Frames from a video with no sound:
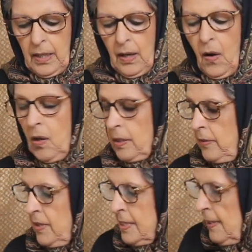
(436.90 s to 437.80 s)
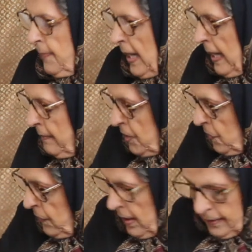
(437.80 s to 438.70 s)
called the Sublime
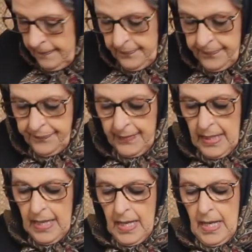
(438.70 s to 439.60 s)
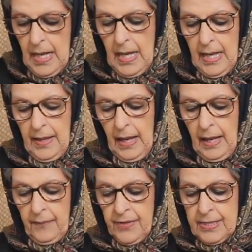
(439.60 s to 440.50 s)
Quran.
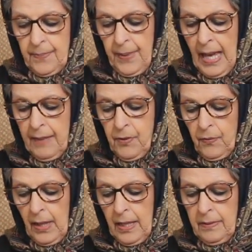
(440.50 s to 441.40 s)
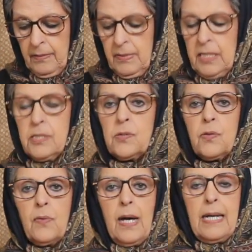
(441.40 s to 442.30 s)
The Sublime Quran means
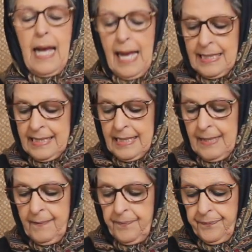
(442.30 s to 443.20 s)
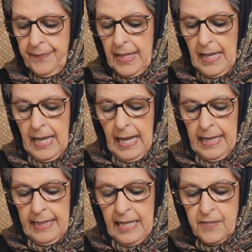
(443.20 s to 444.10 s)
Qurana Azim.
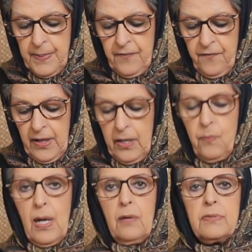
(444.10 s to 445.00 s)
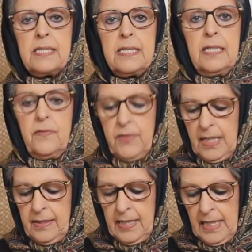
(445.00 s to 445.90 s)
It has been very well received
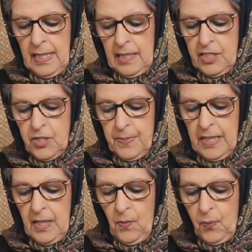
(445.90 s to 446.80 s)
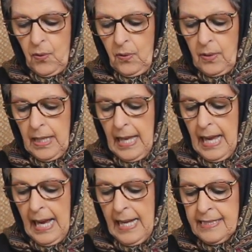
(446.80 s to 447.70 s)
in the English-speaking world,
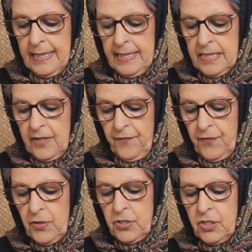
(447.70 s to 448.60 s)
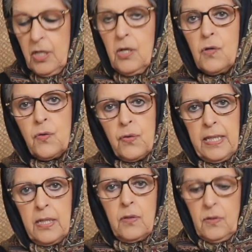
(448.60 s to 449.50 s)
as it is the first
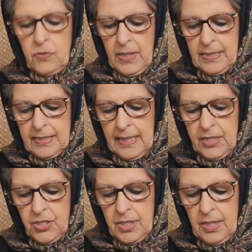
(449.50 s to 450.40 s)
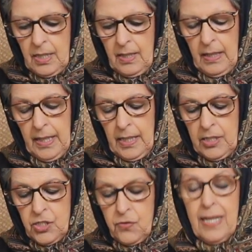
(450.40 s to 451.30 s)
critical translation,
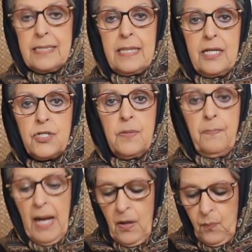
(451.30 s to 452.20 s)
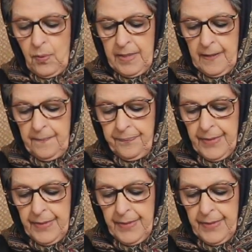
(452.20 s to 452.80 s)
English translation by a woman.